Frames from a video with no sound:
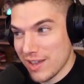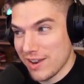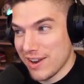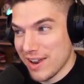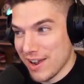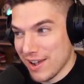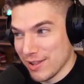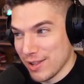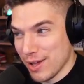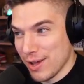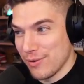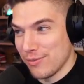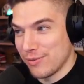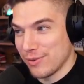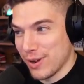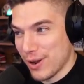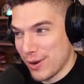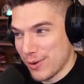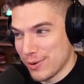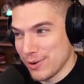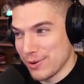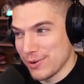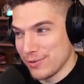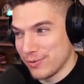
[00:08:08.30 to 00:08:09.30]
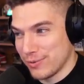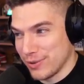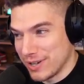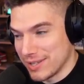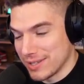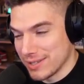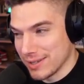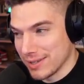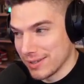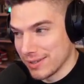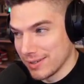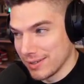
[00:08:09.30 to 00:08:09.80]
LF Goku and
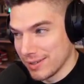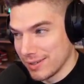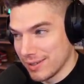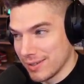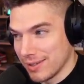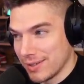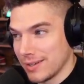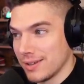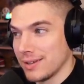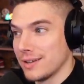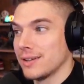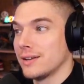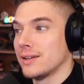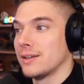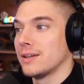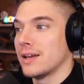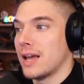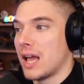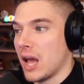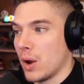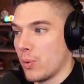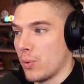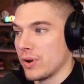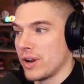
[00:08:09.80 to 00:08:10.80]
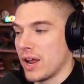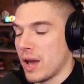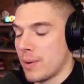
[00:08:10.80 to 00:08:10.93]
Frieza, I would not